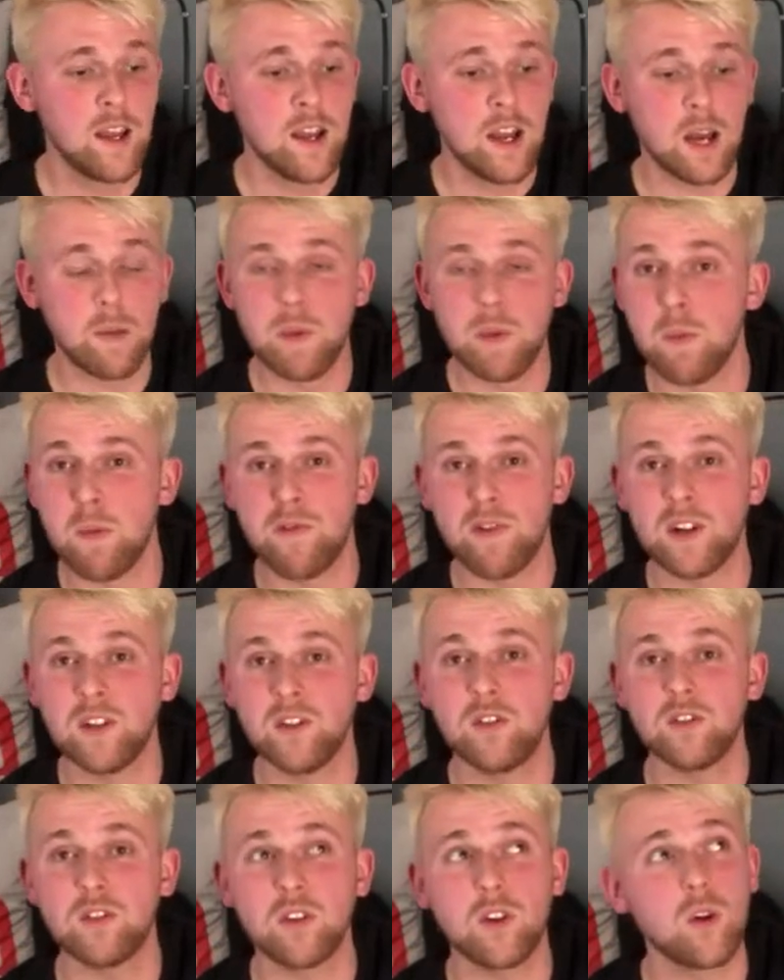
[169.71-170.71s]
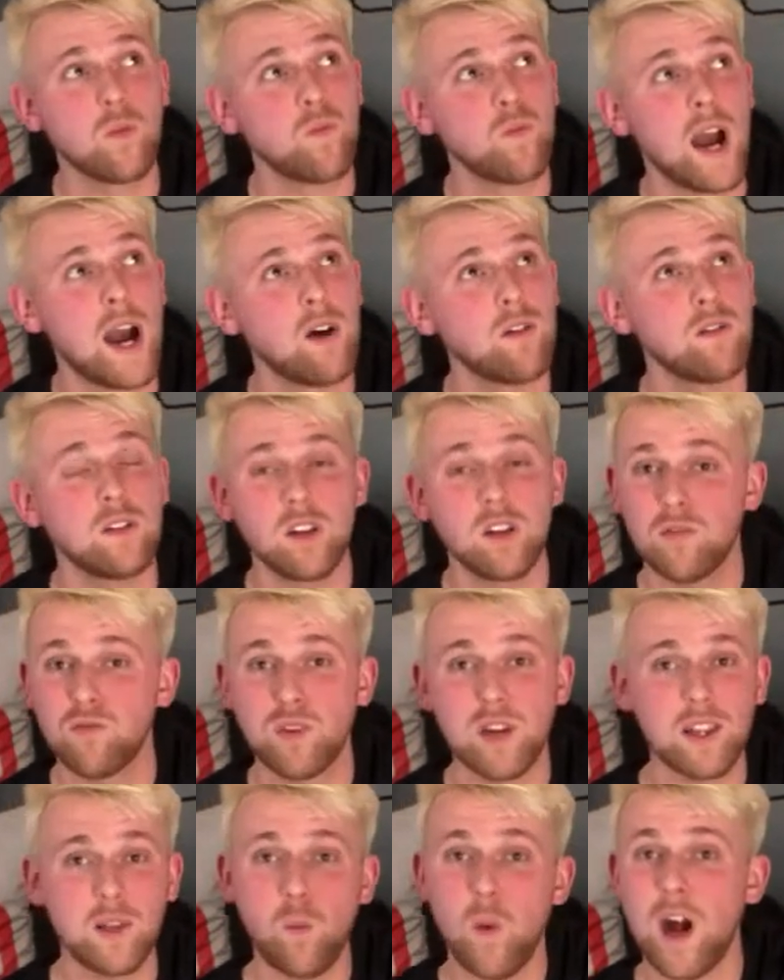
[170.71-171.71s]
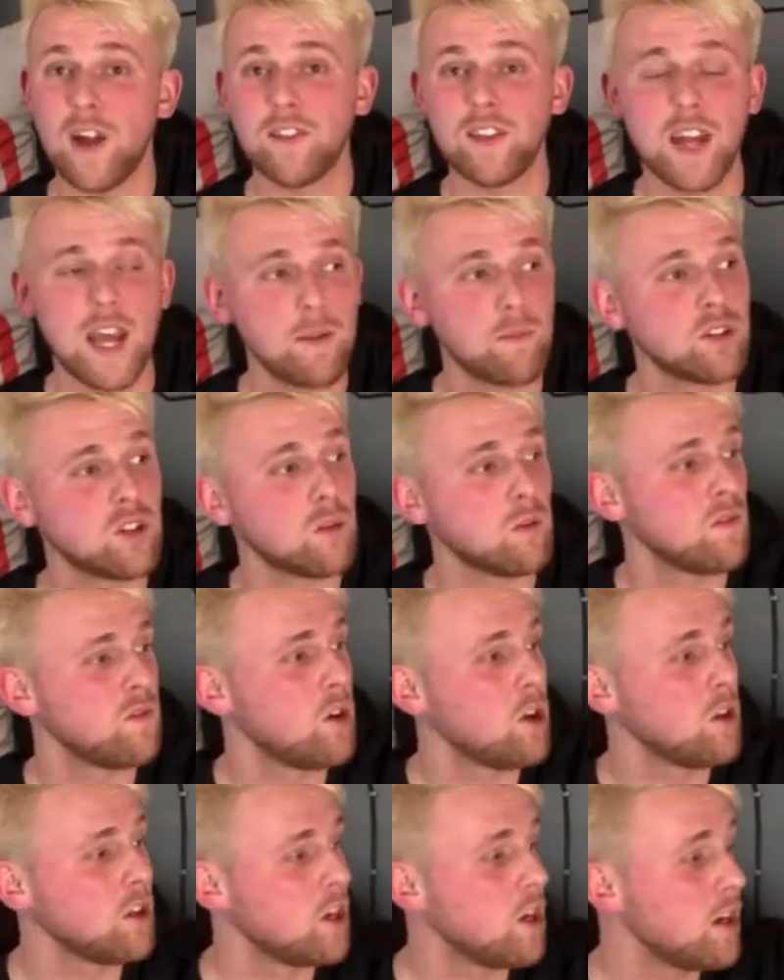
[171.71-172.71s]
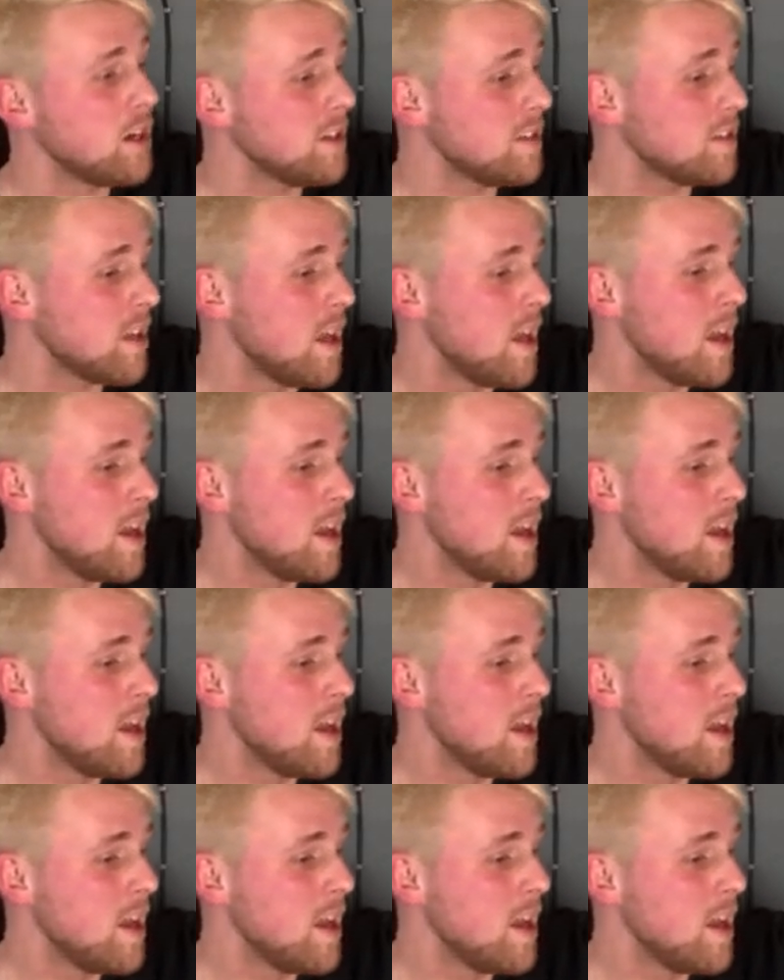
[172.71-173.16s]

and me and my friends used to come round, really wind the neighbours up with all the noise,